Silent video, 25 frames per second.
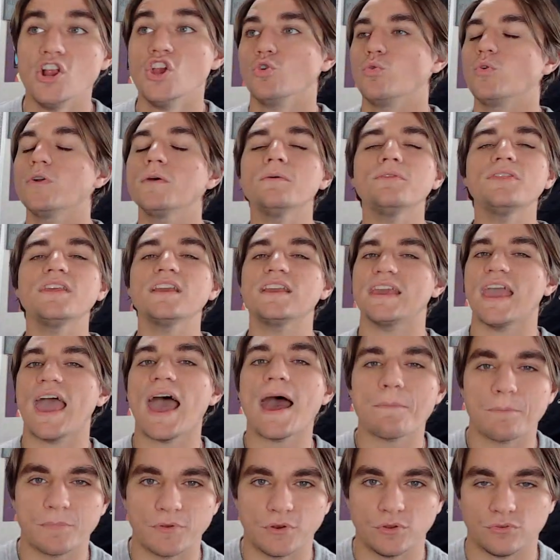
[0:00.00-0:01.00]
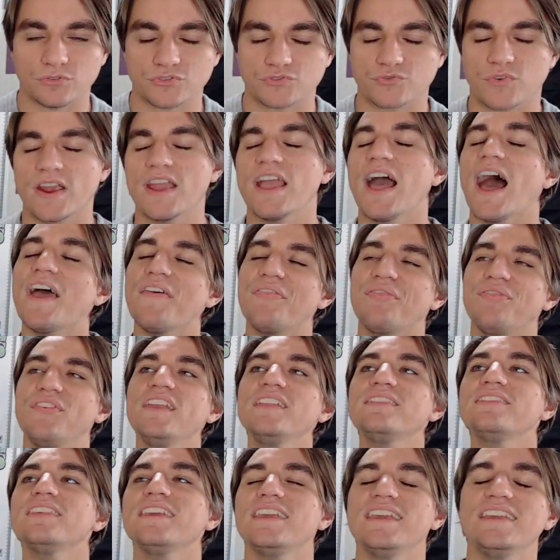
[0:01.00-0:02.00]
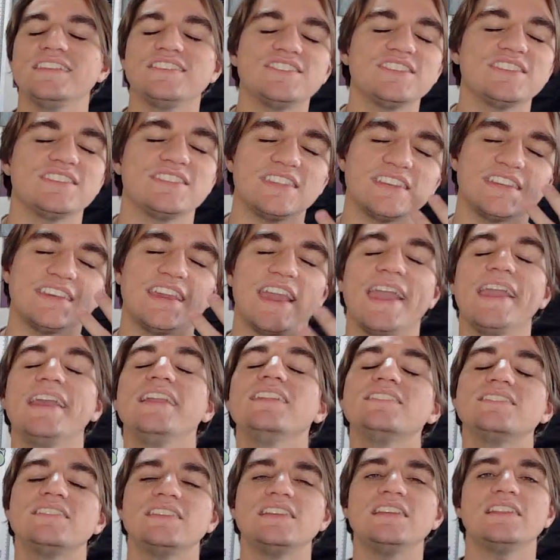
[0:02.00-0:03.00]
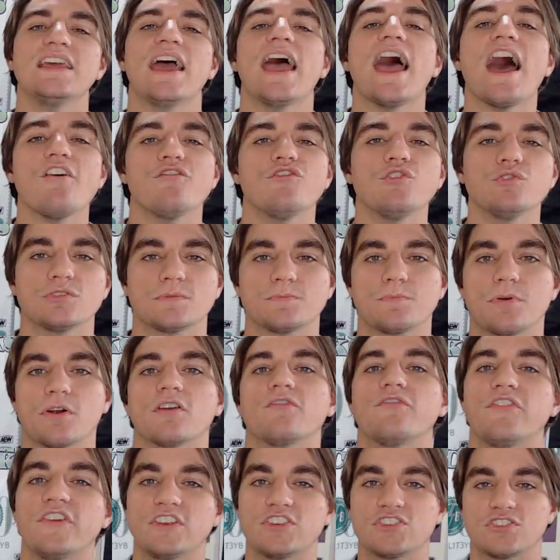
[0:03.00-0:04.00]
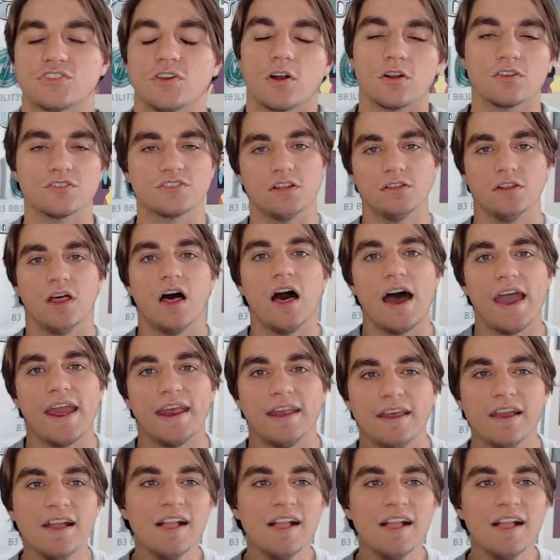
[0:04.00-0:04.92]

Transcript: What about the Capitals, right? I think that it's just the Canes need to have those perfect stars aligned.